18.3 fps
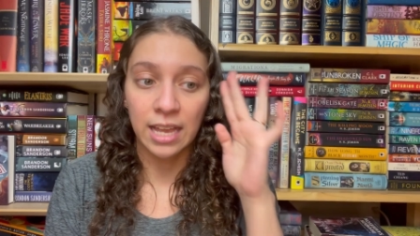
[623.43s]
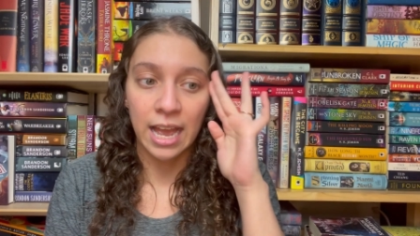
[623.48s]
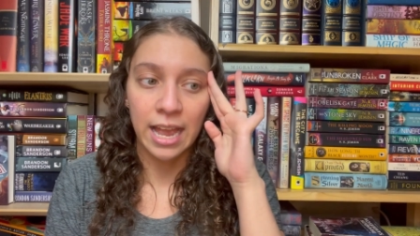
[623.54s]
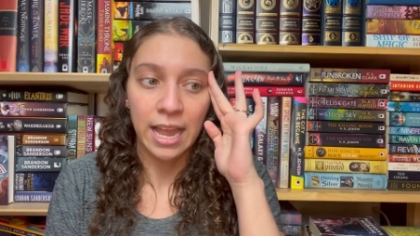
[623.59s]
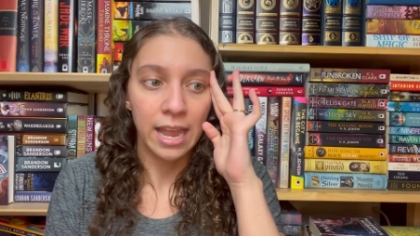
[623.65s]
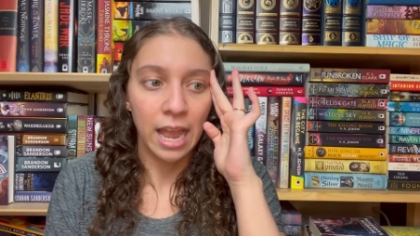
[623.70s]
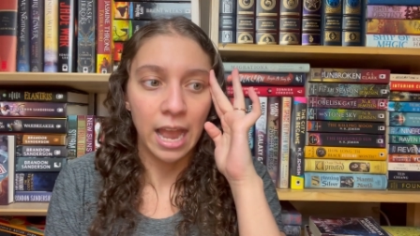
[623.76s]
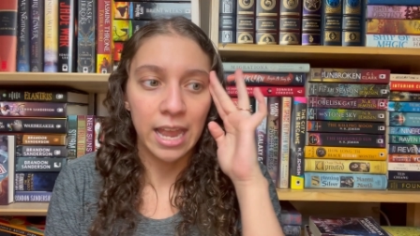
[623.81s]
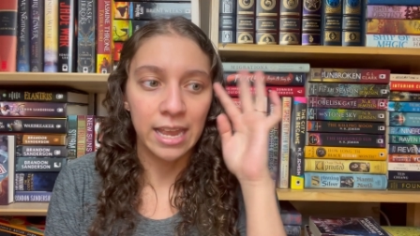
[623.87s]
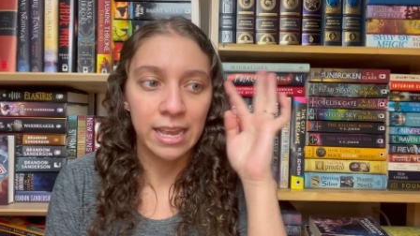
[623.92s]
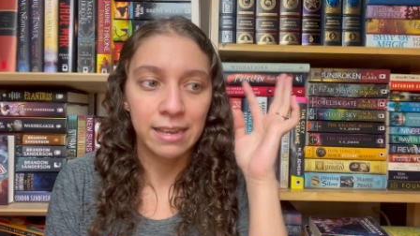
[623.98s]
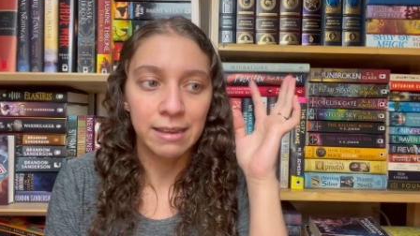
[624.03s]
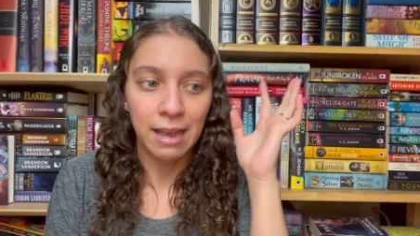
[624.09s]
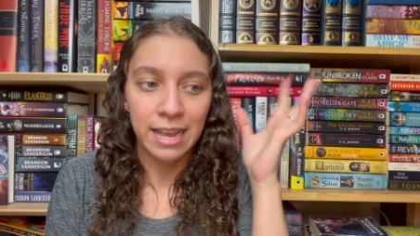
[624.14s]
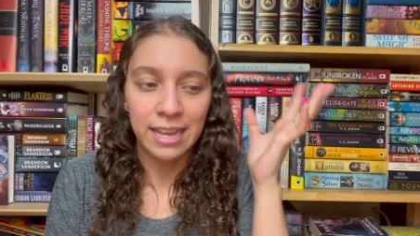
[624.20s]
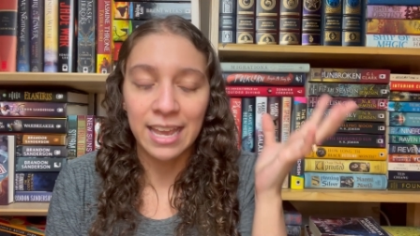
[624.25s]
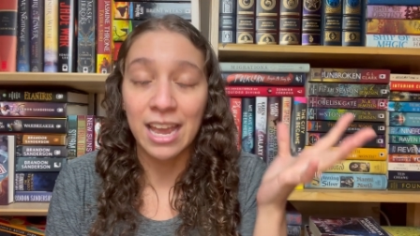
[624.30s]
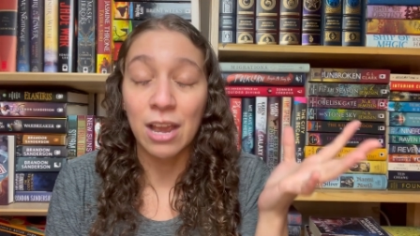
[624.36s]
I, I,
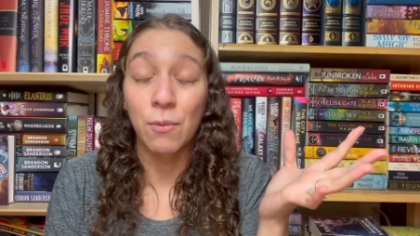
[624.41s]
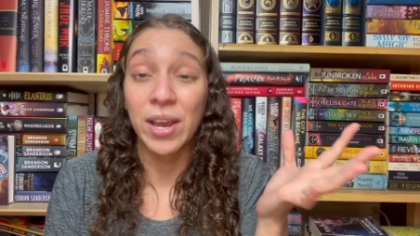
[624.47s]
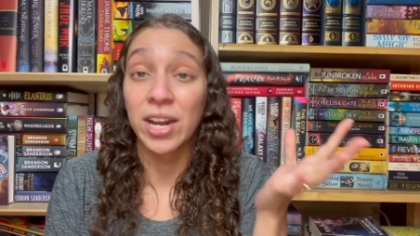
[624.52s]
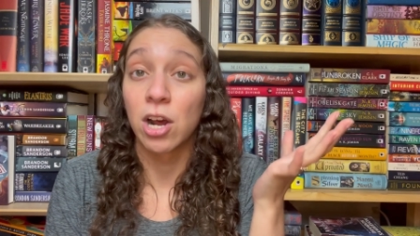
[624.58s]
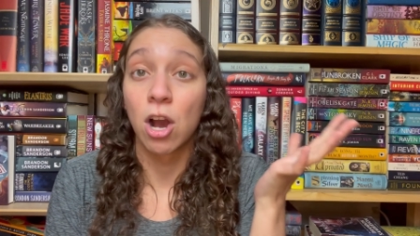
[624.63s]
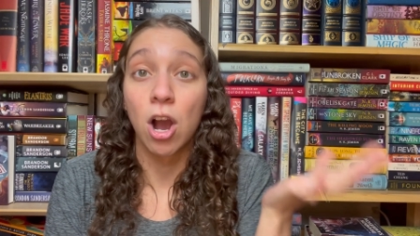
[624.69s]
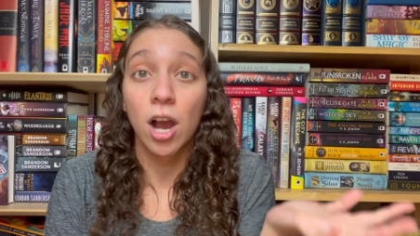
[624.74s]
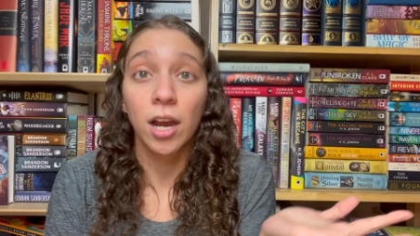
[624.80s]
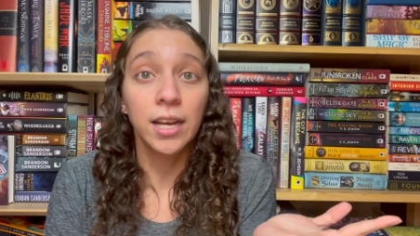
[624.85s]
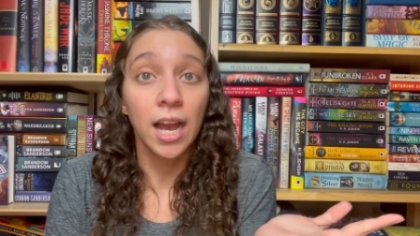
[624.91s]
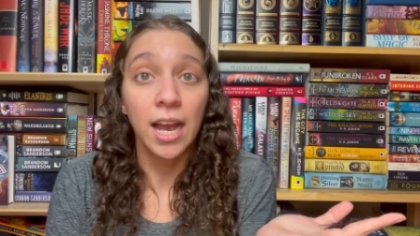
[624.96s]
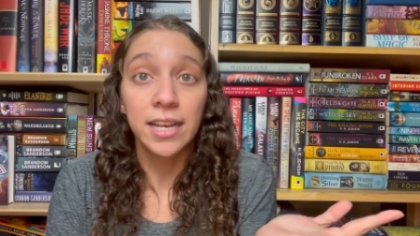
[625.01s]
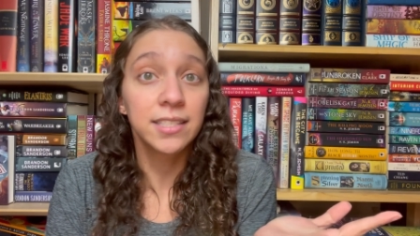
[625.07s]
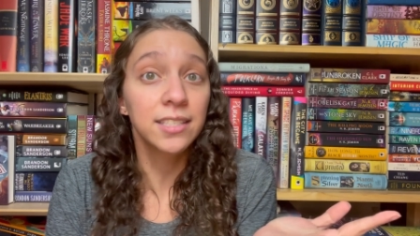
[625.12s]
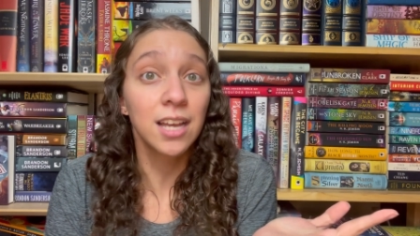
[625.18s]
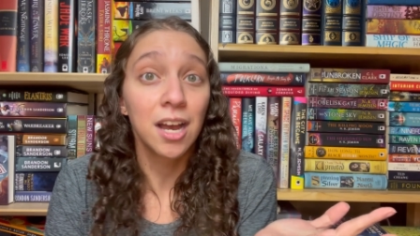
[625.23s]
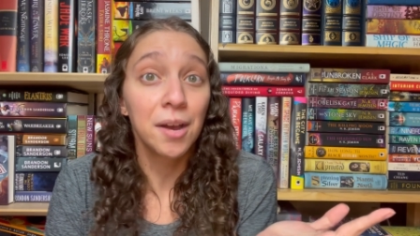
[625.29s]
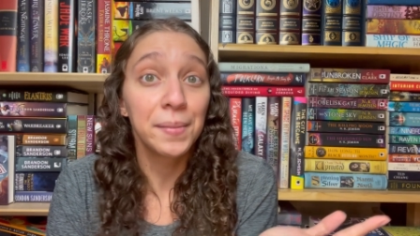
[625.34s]
I can't wait. Hawkeye's
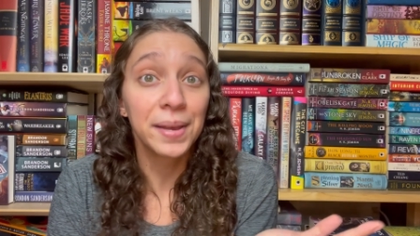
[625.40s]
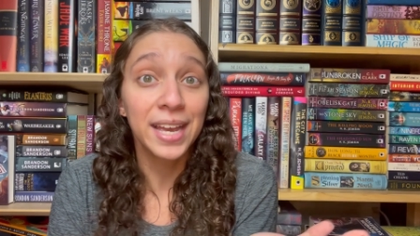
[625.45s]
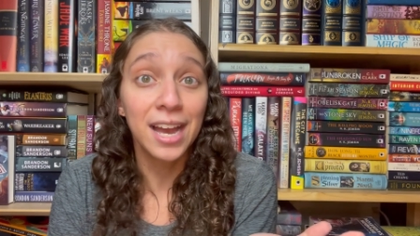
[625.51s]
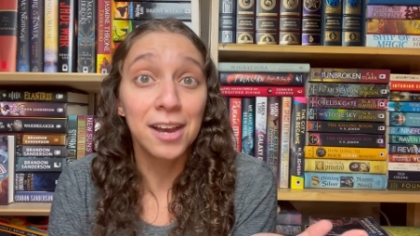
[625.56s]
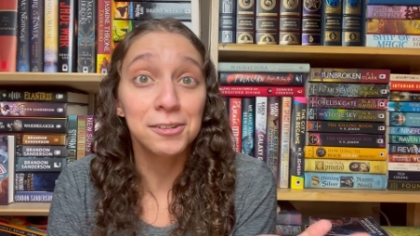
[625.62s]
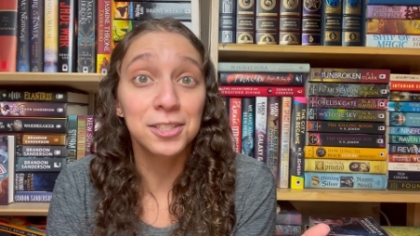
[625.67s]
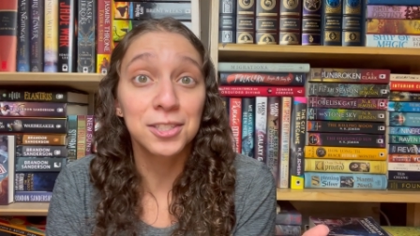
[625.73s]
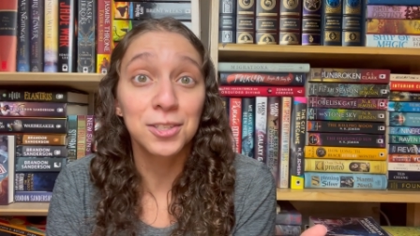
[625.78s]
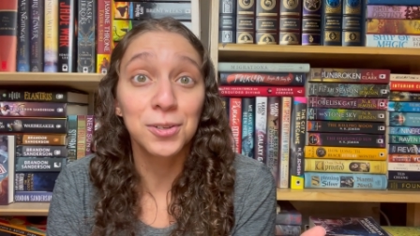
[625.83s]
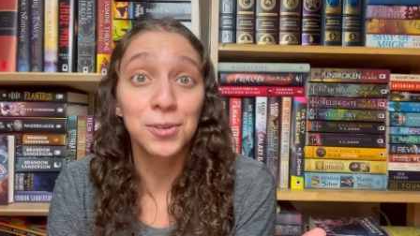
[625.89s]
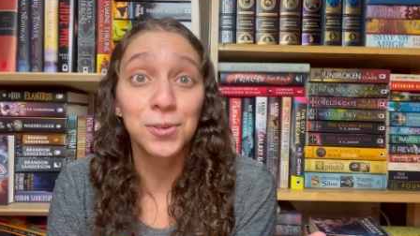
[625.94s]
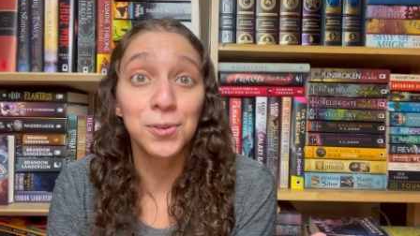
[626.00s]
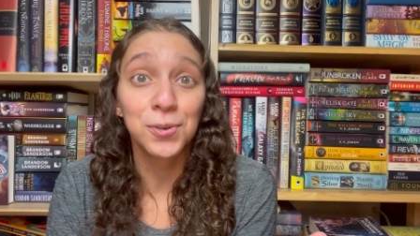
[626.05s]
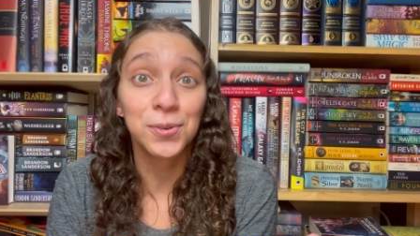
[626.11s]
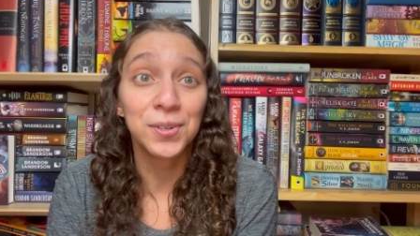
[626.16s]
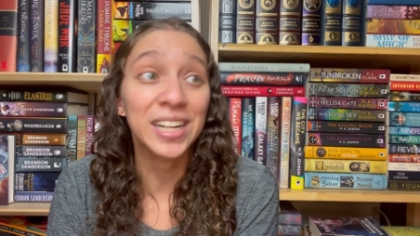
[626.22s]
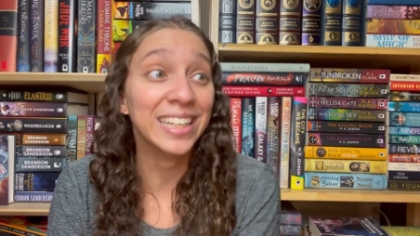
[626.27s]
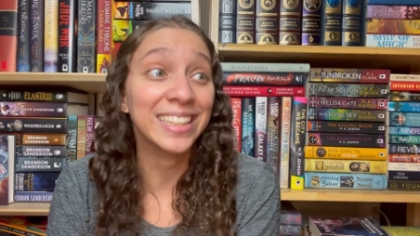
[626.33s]
coming out
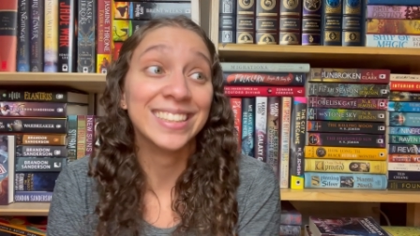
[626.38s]
soon.